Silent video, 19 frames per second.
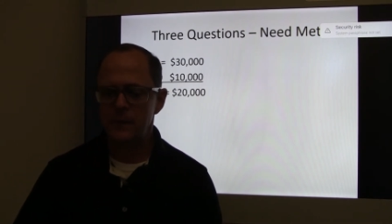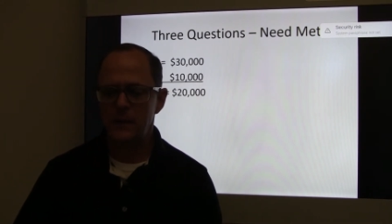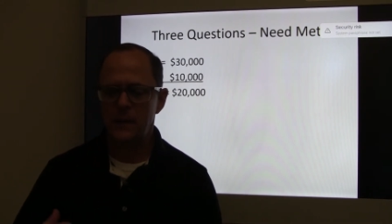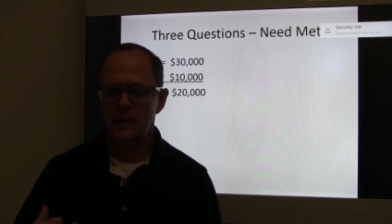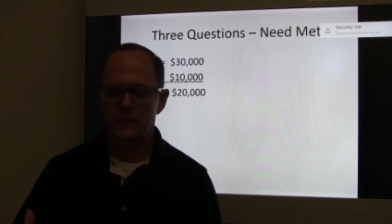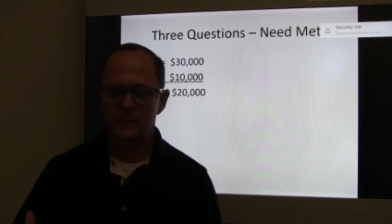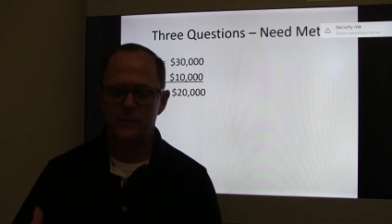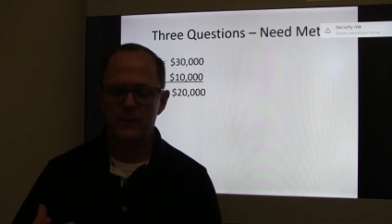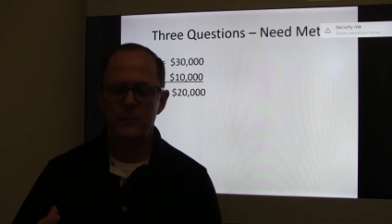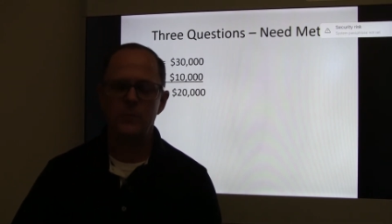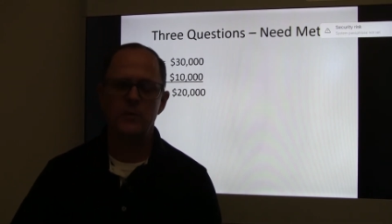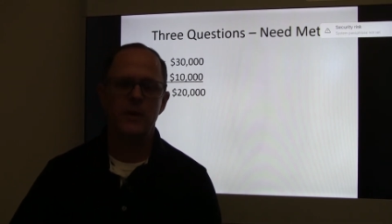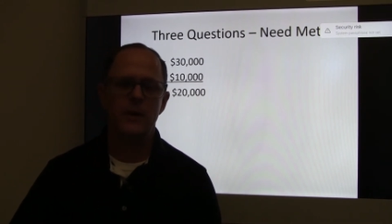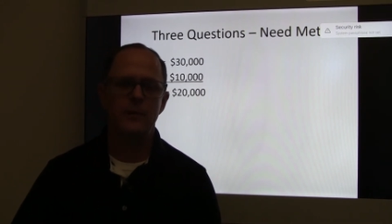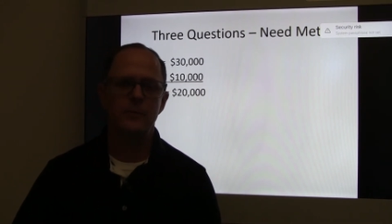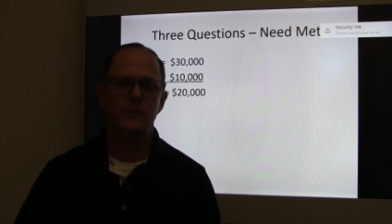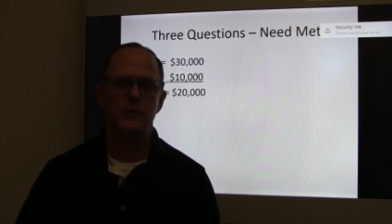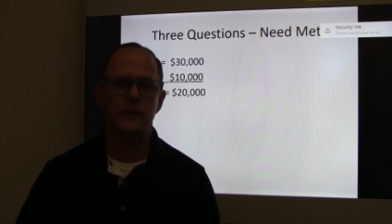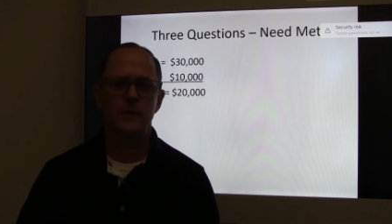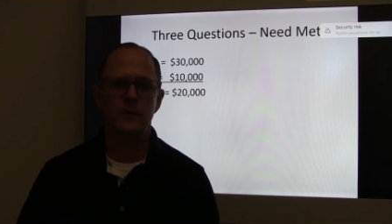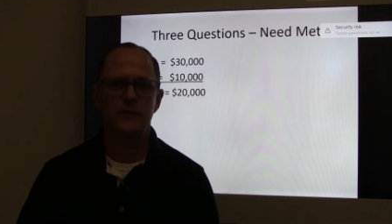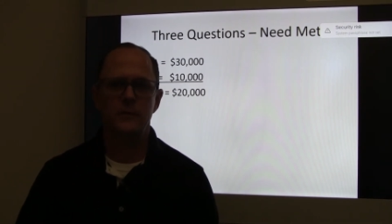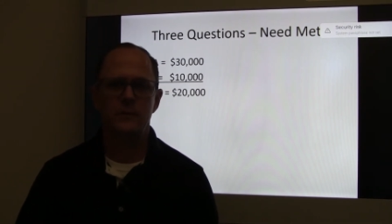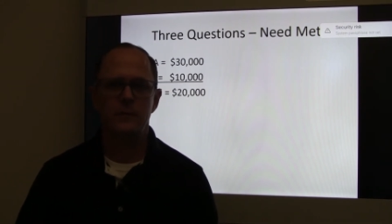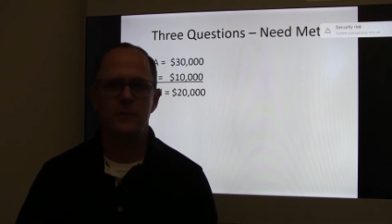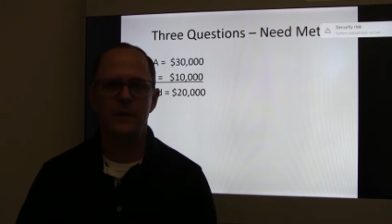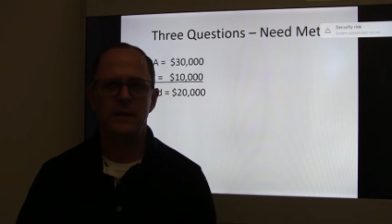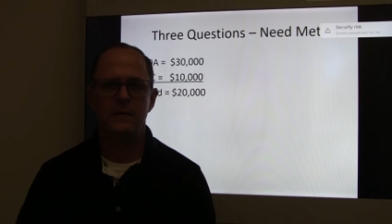and sometimes there are
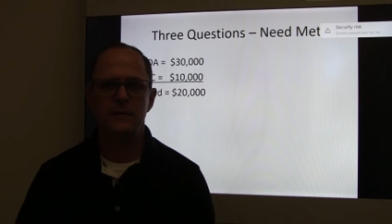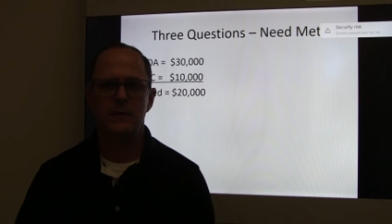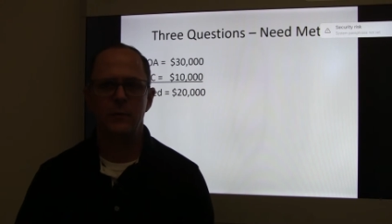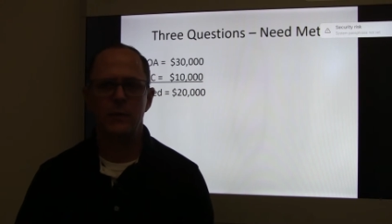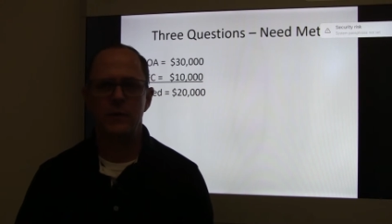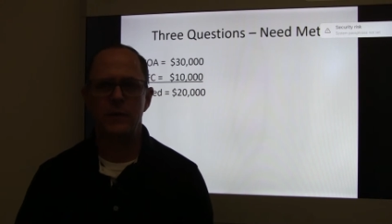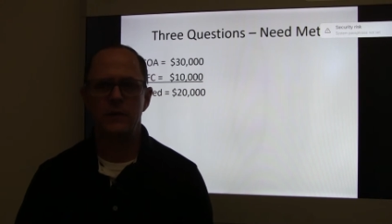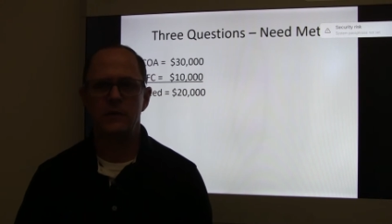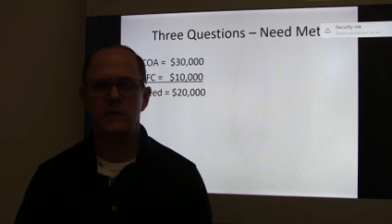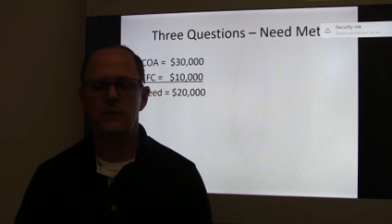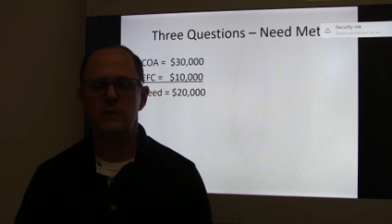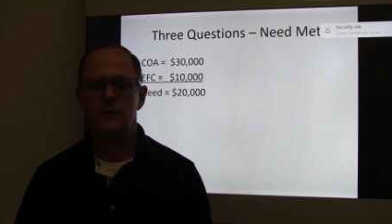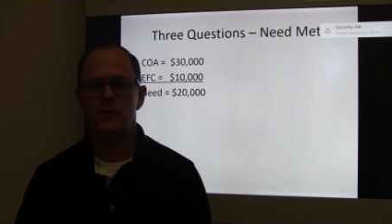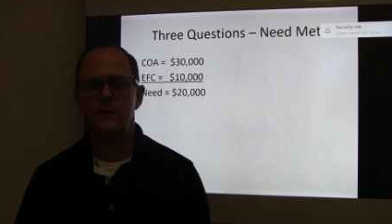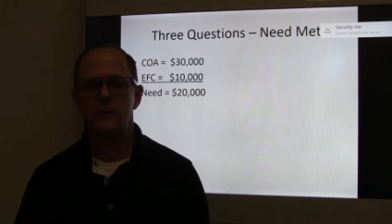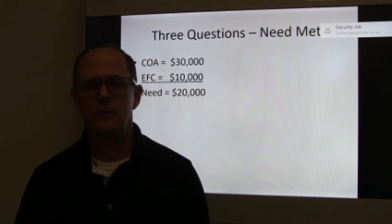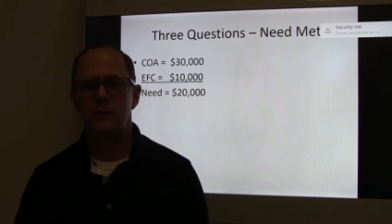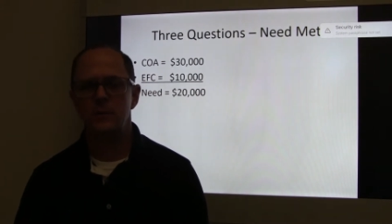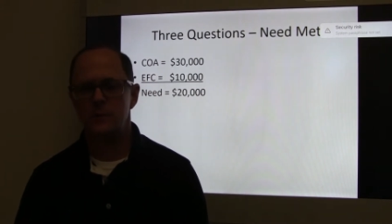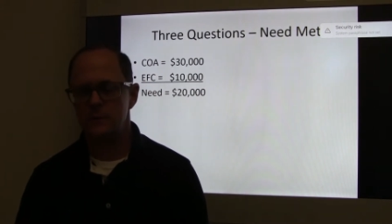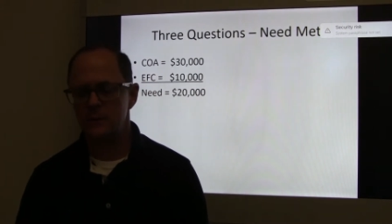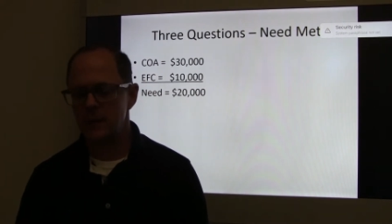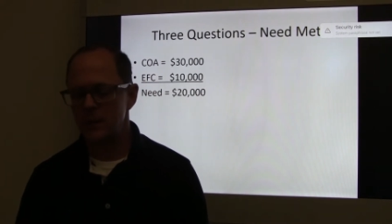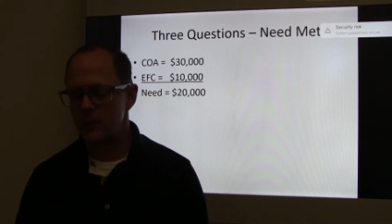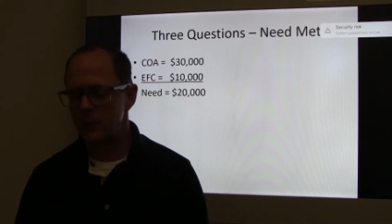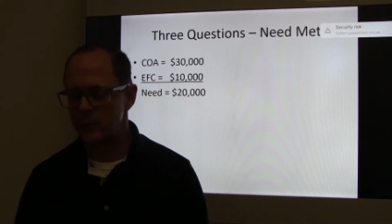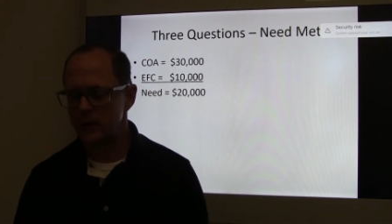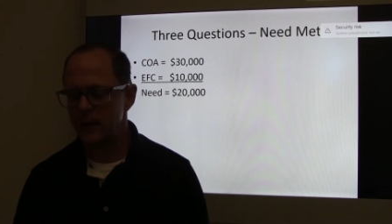some things that we can do to
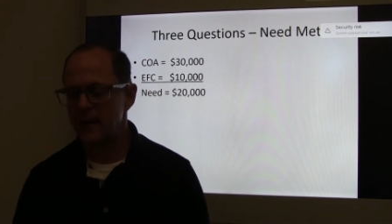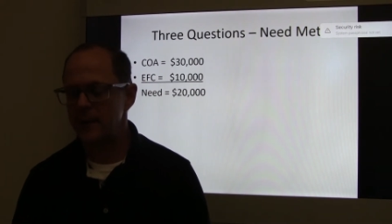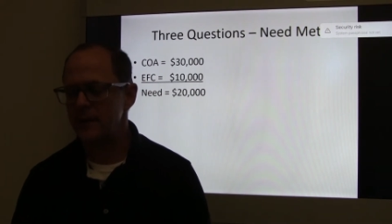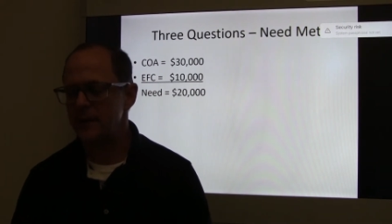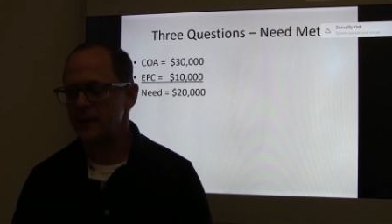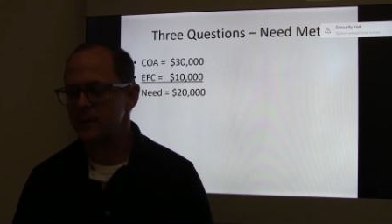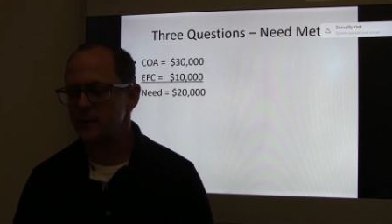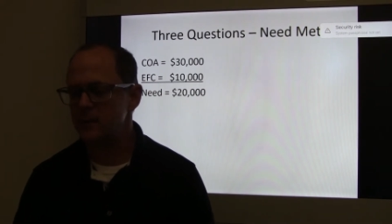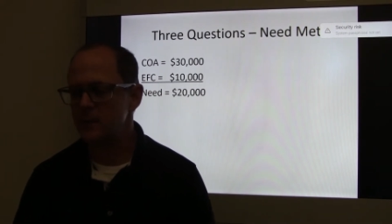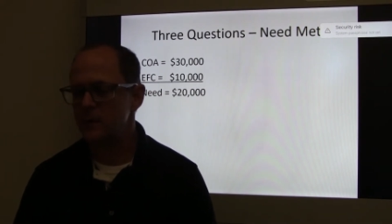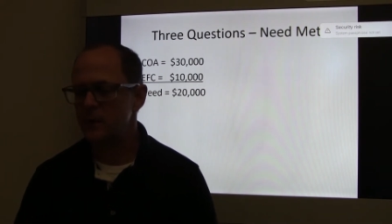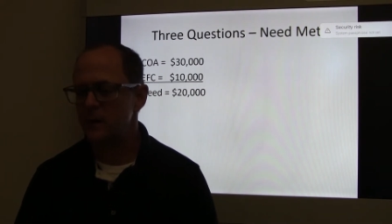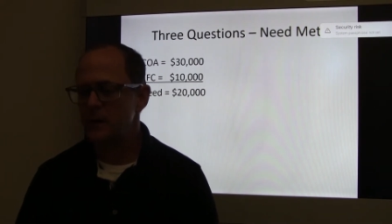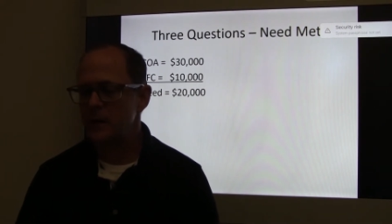lower that number.